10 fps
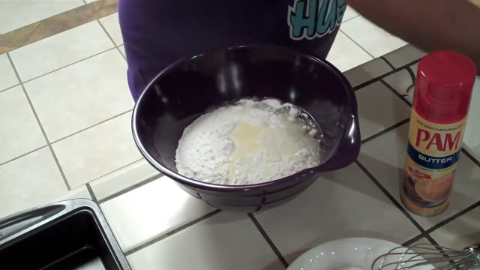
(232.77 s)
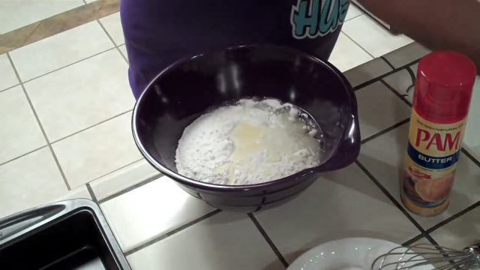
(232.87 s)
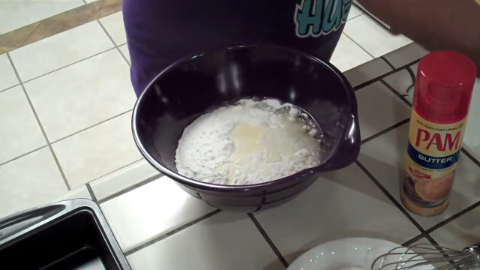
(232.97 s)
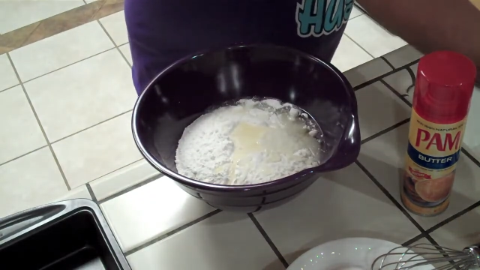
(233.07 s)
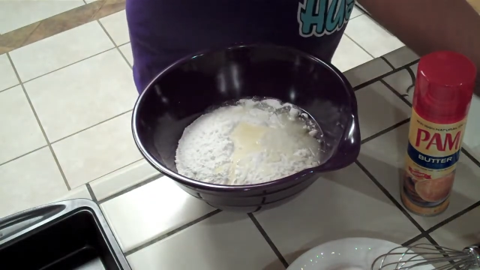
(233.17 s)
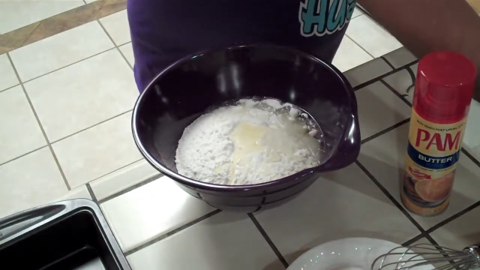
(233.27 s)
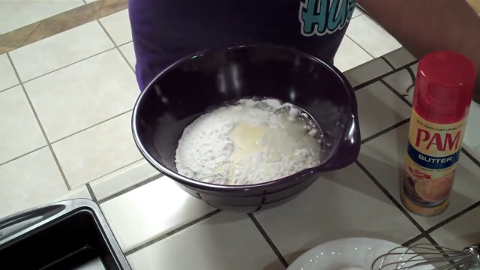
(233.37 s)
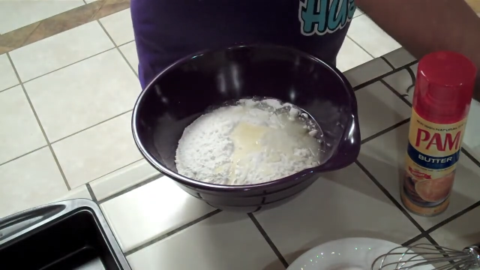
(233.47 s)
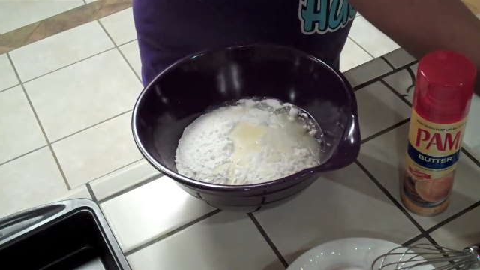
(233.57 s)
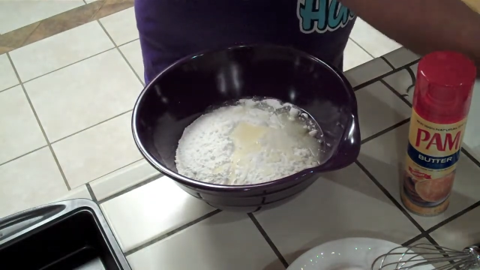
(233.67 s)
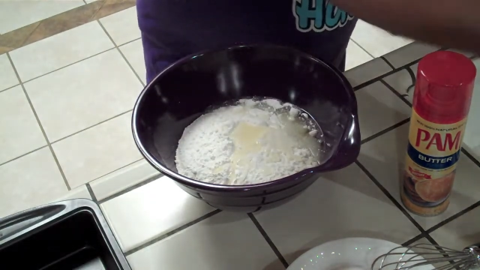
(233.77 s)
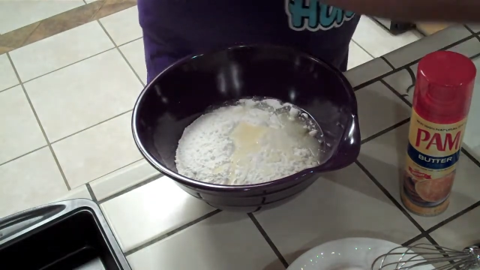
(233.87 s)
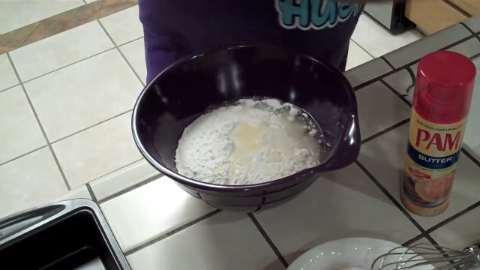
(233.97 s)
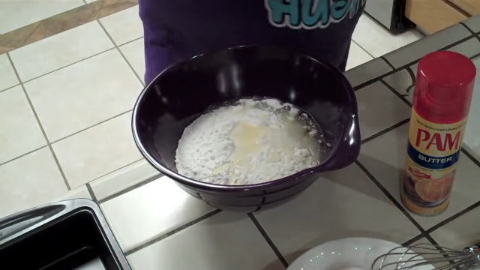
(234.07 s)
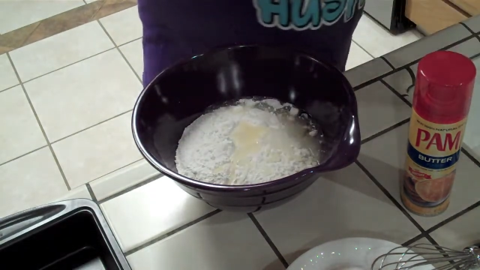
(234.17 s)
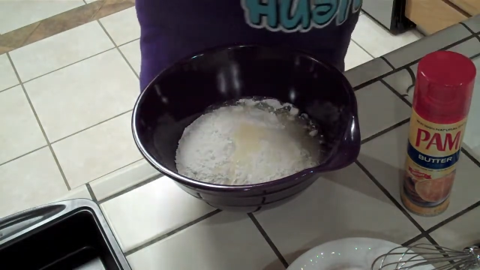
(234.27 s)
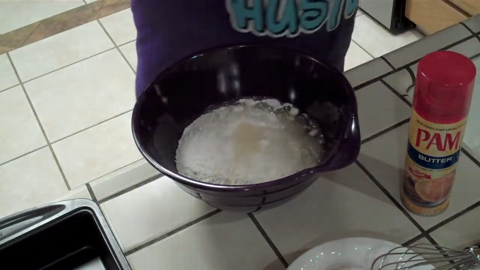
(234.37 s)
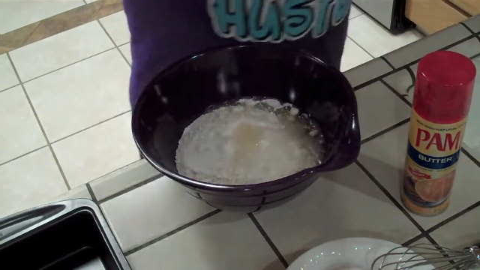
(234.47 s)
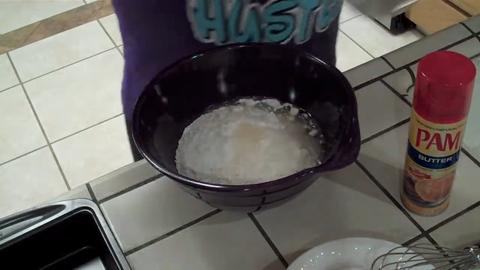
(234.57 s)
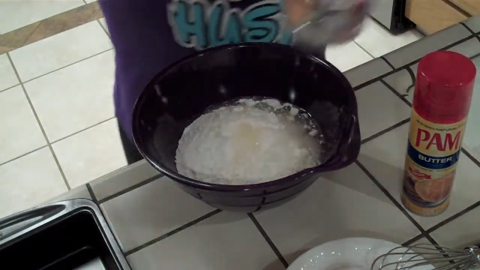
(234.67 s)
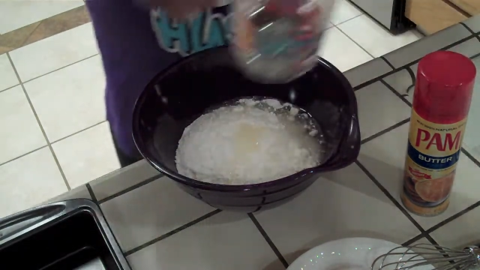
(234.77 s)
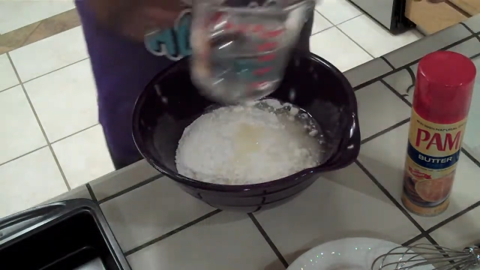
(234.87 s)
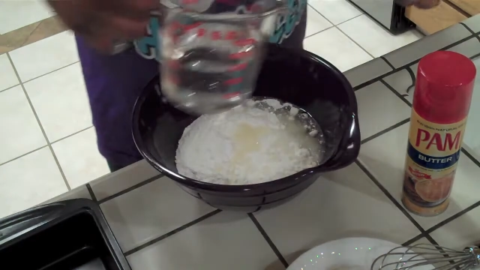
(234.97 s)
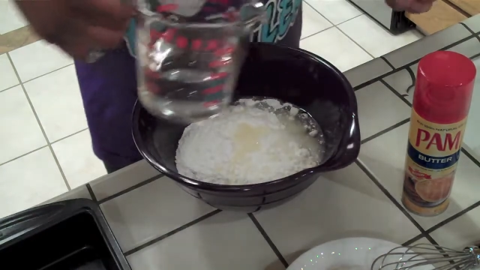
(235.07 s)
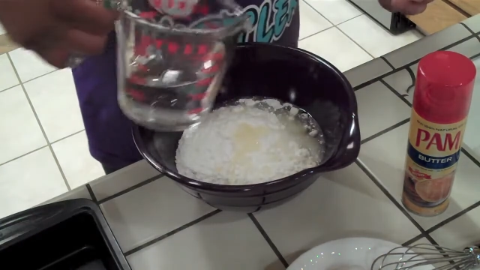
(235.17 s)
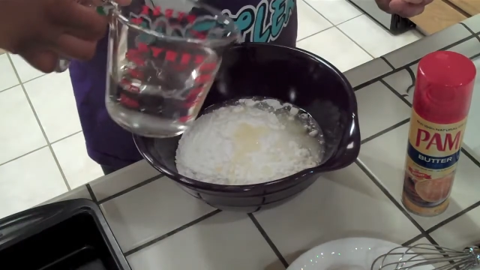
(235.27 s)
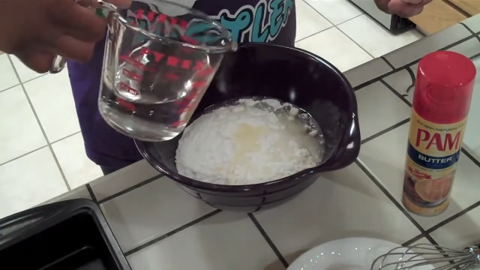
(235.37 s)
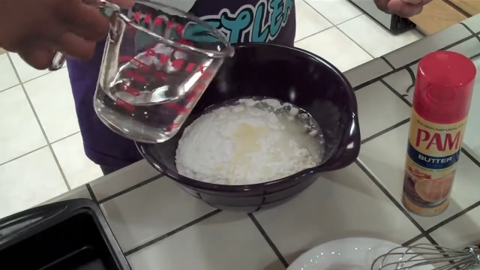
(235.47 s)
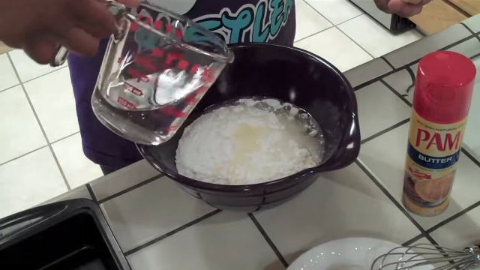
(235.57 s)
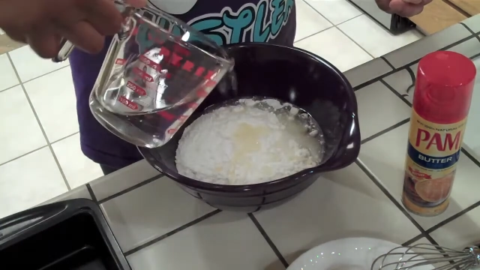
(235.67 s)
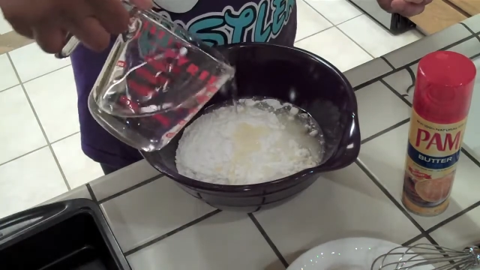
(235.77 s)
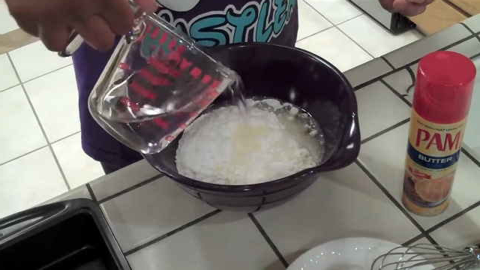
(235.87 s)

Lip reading: No face is visible, so there are no lips to read.